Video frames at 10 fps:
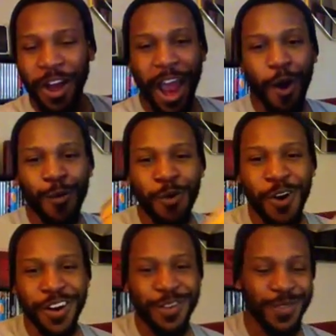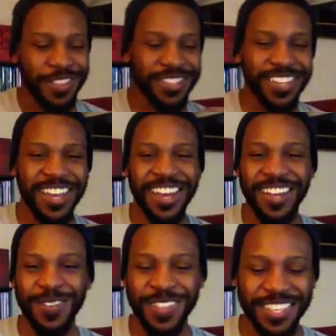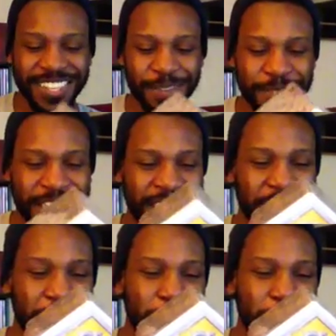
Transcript: hour mark with this update.